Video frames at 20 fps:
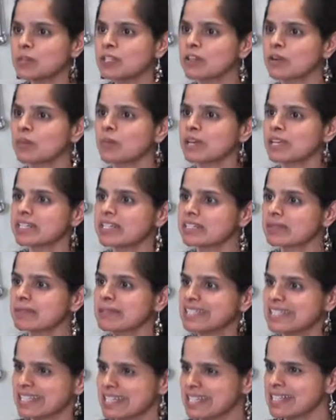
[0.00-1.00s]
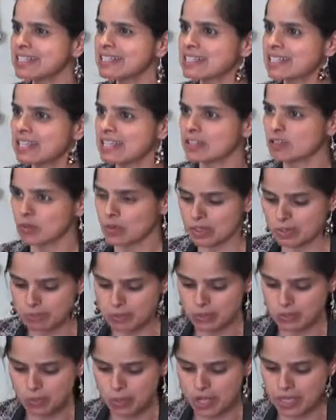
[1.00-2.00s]
We don't want it to be dense like
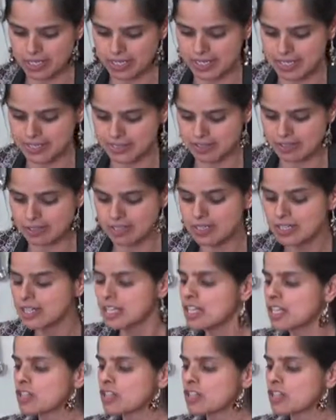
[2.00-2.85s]
normal raw cakes are.